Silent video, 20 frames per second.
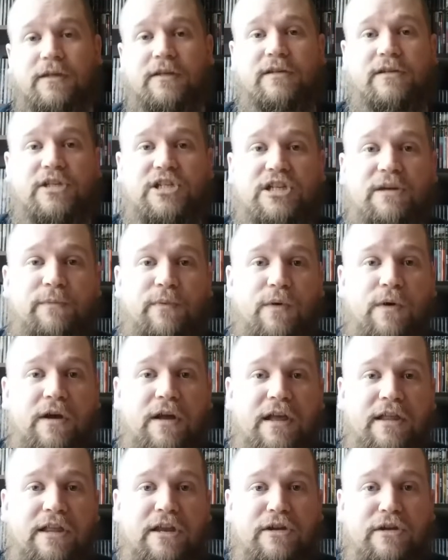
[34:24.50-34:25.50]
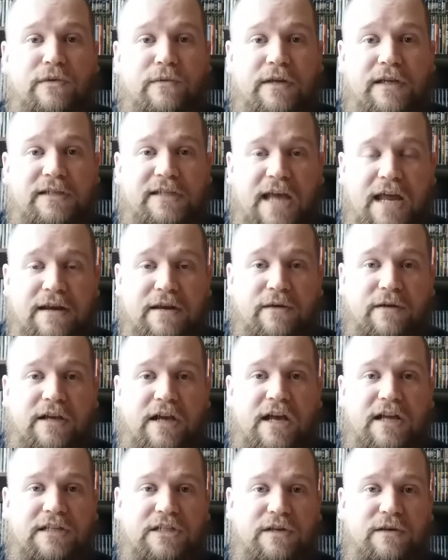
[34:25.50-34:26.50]
support the new Nintendo
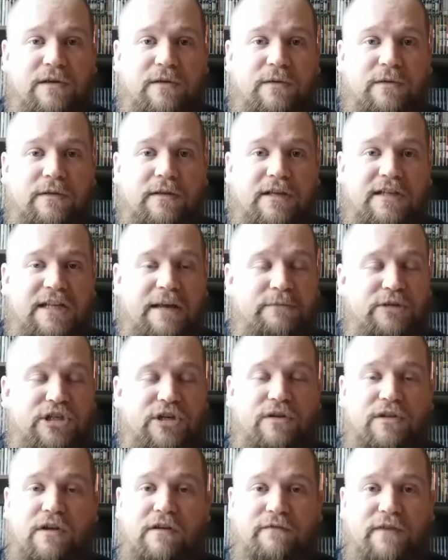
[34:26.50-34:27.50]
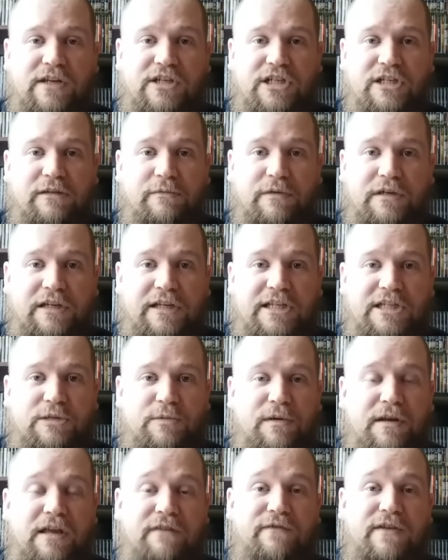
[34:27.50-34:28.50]
console because I'm sure they'll eventually release
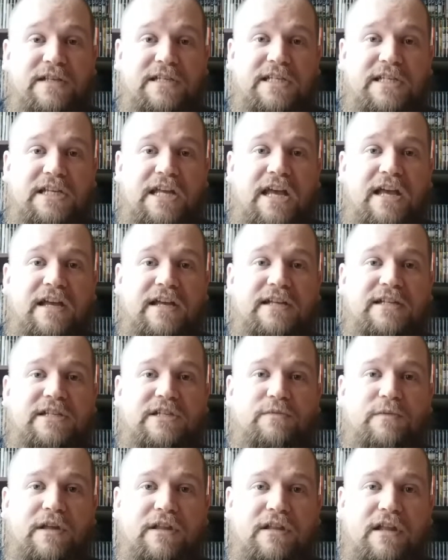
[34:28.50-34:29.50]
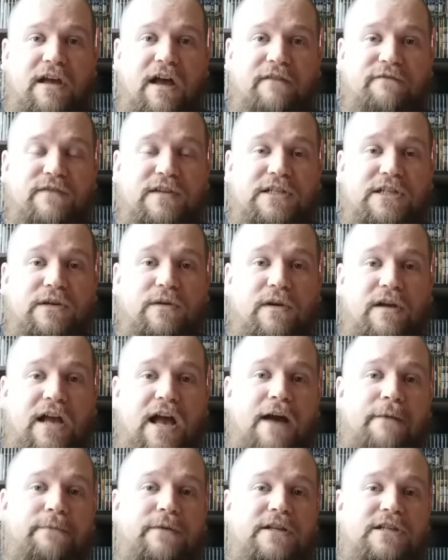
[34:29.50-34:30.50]
one if it stays with uh, physical
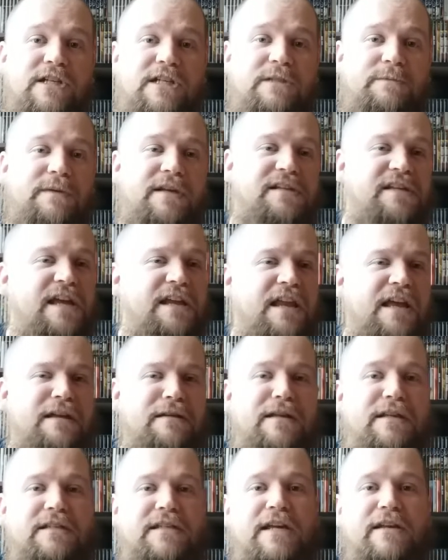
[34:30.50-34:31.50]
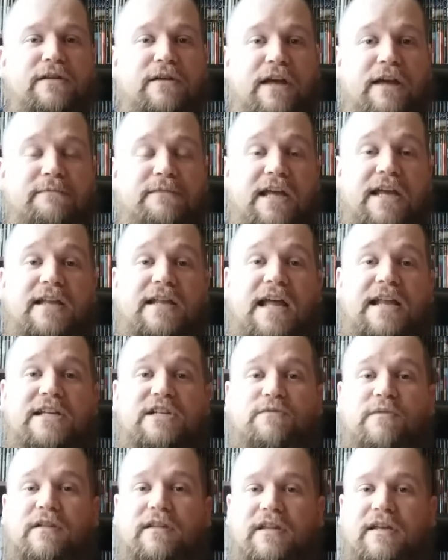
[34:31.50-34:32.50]
copies just because I like Nintendo games they that
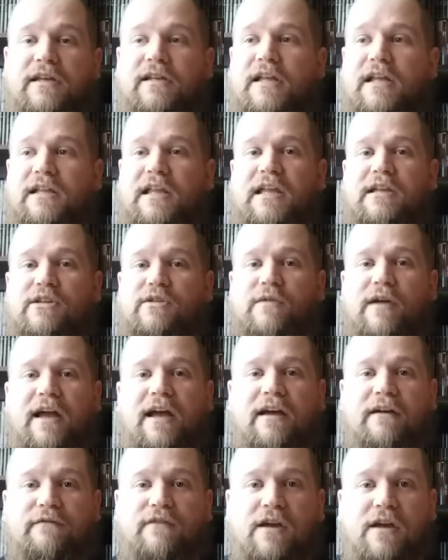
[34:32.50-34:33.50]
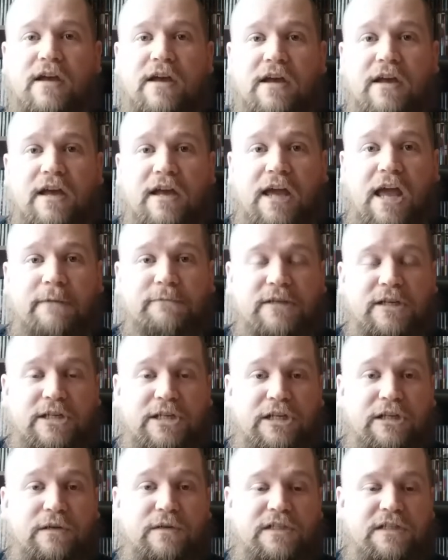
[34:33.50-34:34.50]
is one thing that they do have games
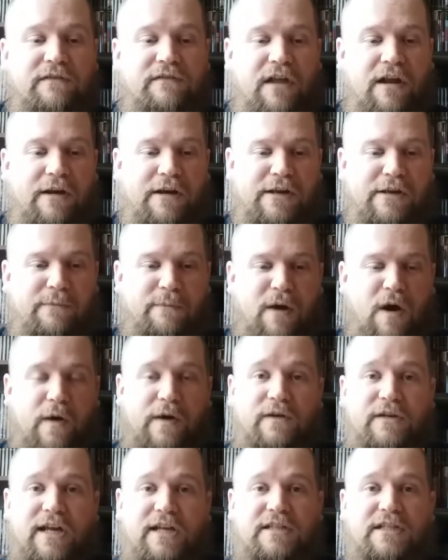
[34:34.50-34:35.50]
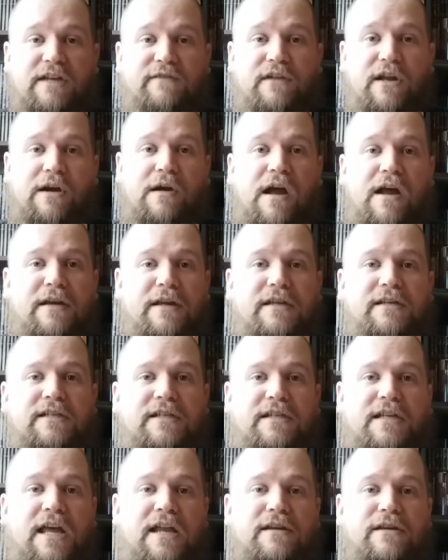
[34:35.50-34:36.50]
exclusive that are new Mario type stuff that are on
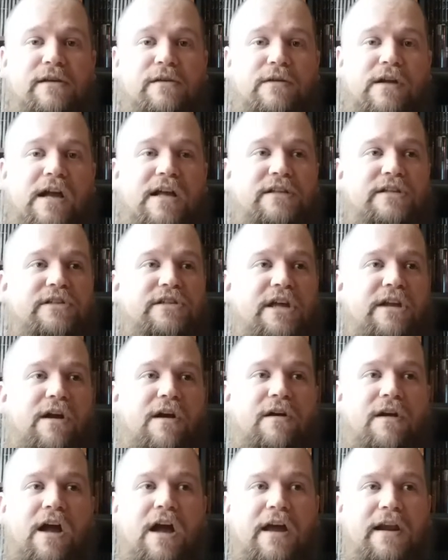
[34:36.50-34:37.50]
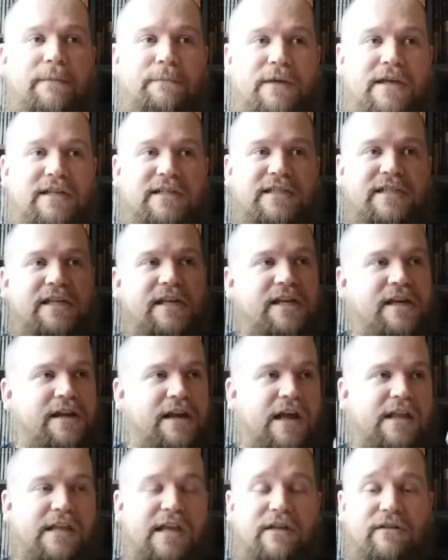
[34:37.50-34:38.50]
Nintendo consoles that aren't on a PC and
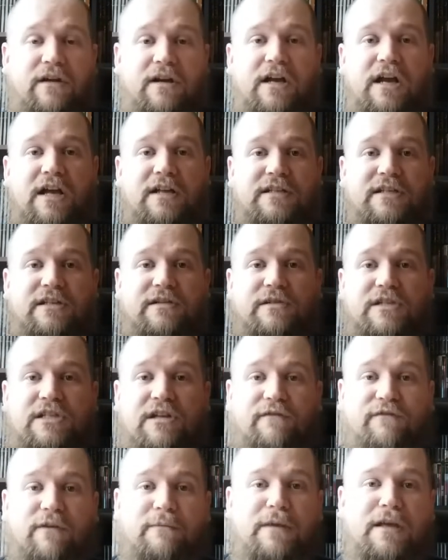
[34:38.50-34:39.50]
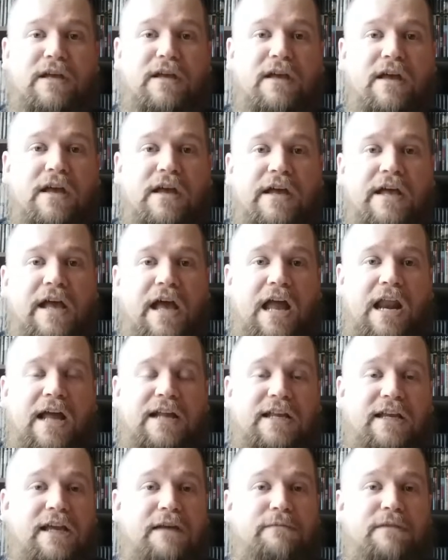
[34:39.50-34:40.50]
on the other consoles. So for me, I
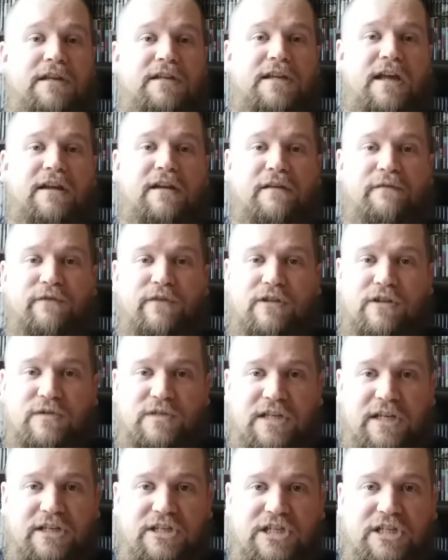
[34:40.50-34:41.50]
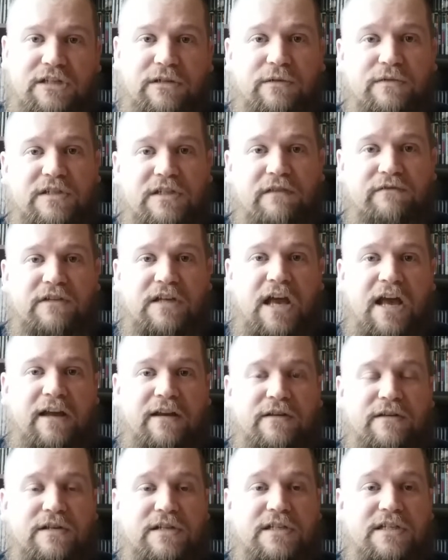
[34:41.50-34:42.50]
like to keep Nintendo for those exclusive
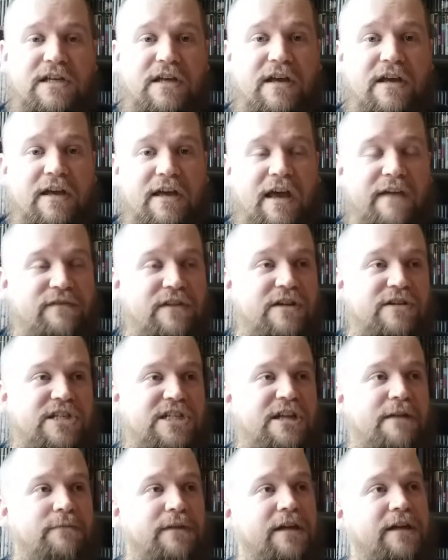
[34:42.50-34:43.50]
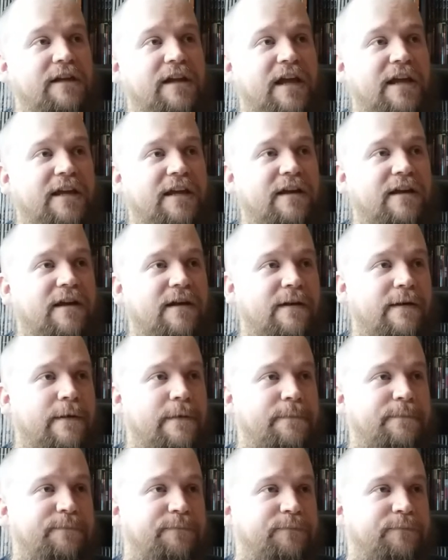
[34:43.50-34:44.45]
titles. If there's something like a